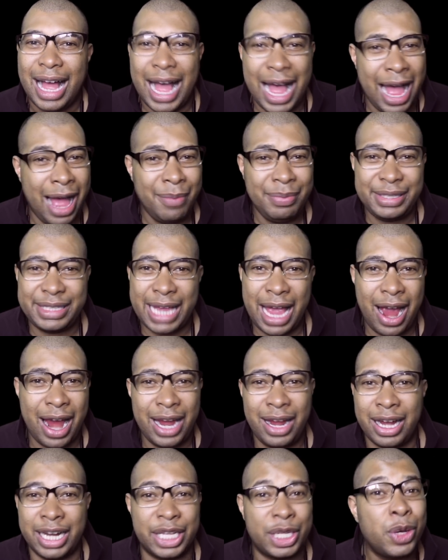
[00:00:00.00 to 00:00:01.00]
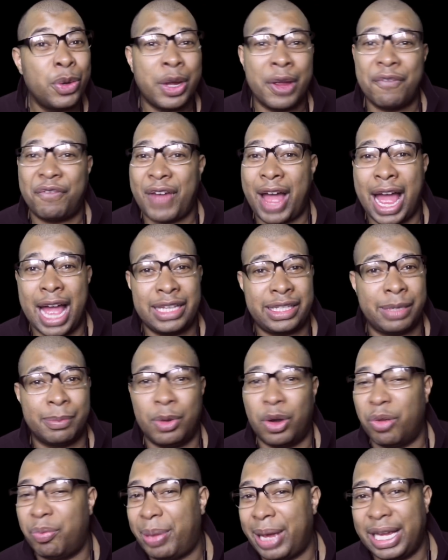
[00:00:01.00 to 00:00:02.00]
I'm sorry, honey. You can find some
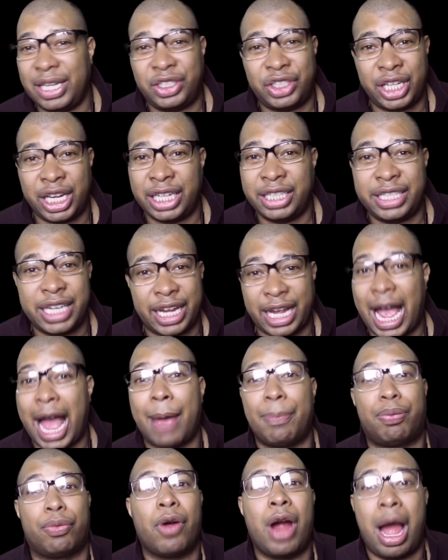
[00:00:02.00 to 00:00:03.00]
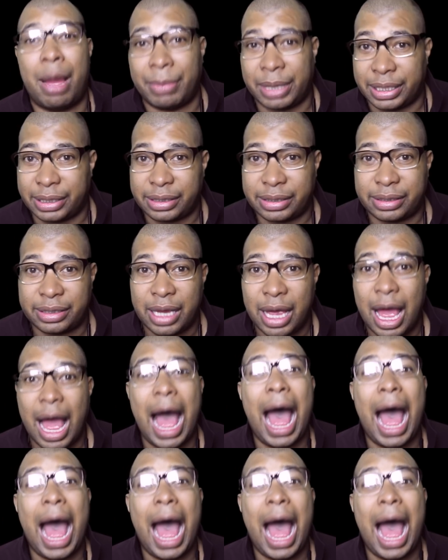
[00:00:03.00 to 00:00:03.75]
more Beijing dick. I promise.